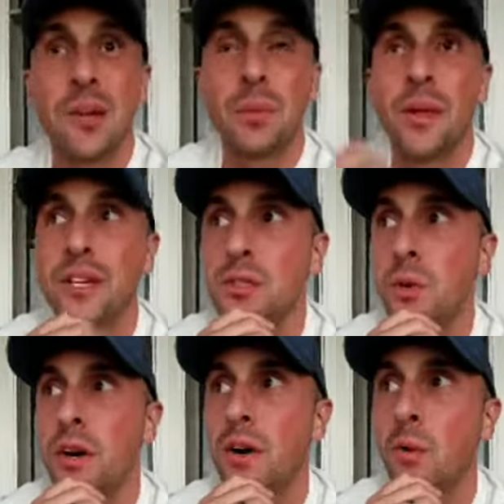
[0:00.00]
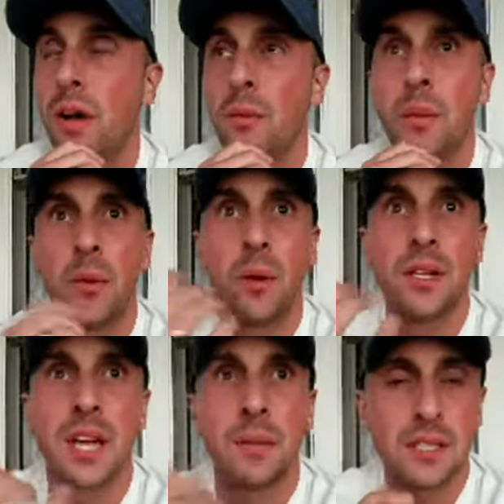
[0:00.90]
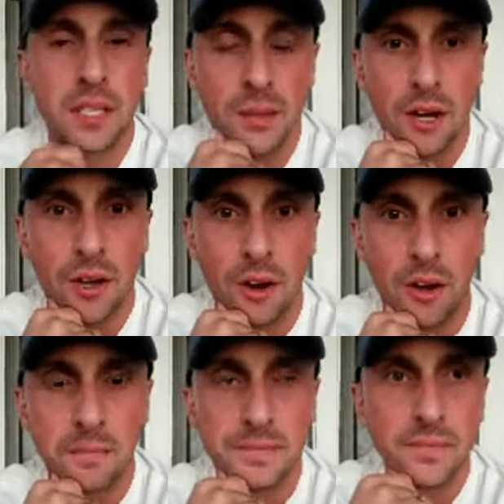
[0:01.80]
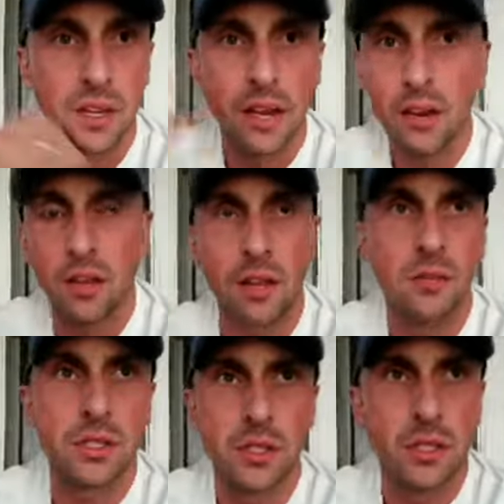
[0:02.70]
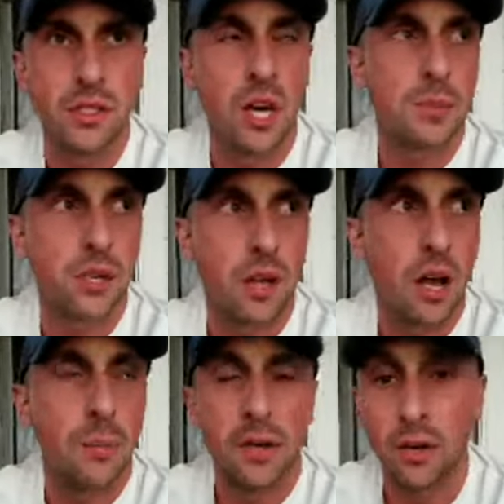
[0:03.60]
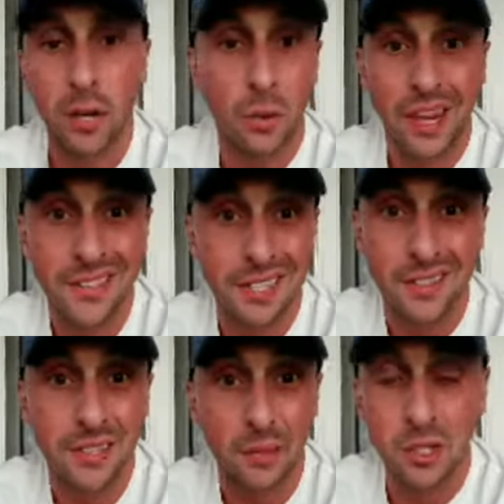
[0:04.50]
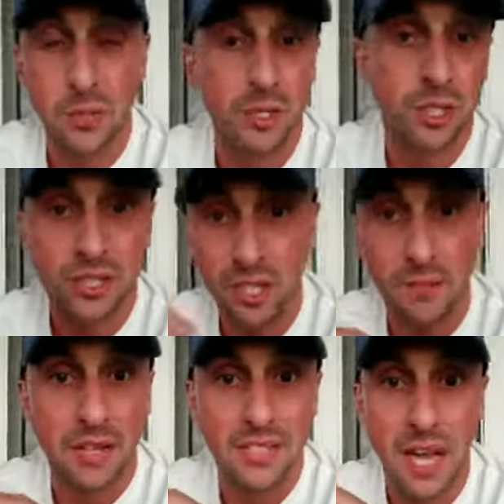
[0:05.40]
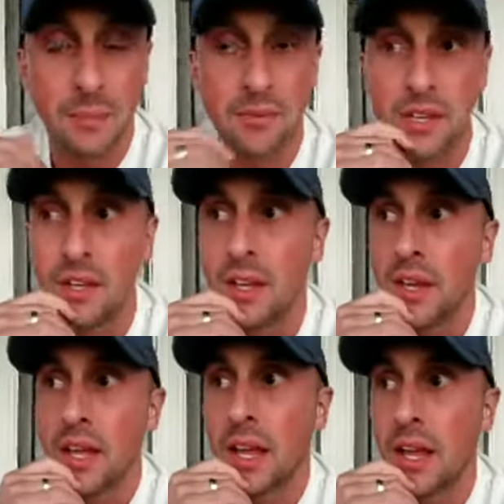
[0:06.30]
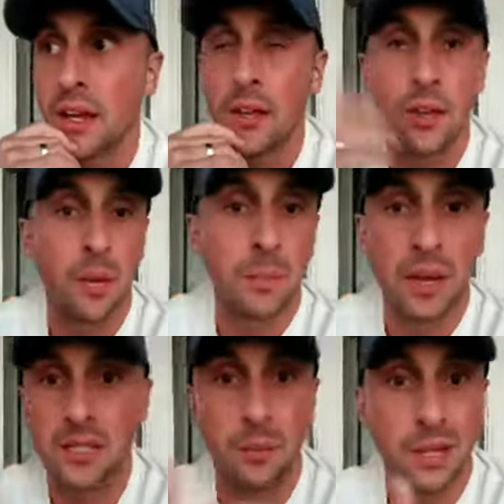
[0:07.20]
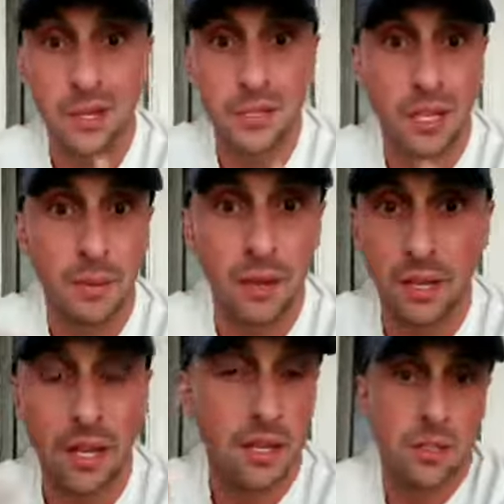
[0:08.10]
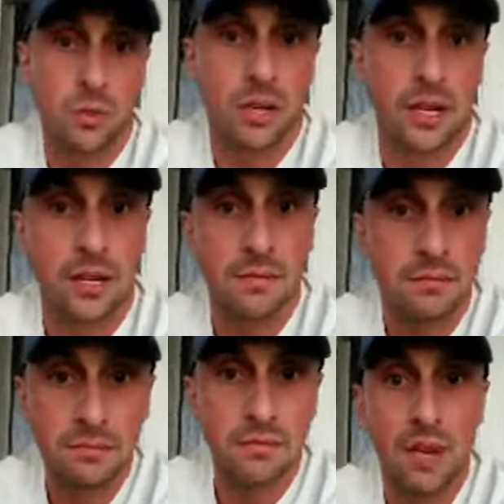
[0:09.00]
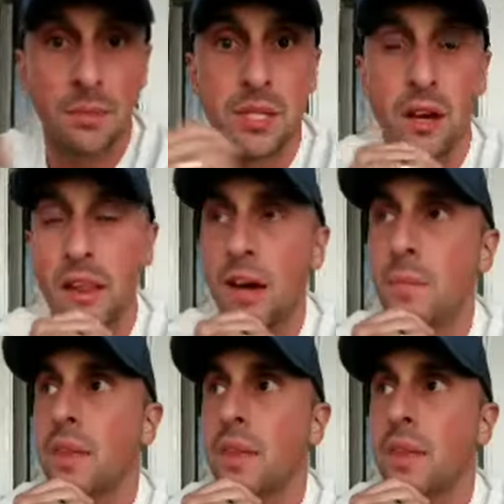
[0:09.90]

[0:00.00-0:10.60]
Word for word: of place where I remember one time my team got a call and it, and it was the dumpster company, and they're like, we can't take the dumpster. There's a bunch of stuff on top of it, and uh, you got to pay somebody else to come out and get it because we're not going to empty it all out.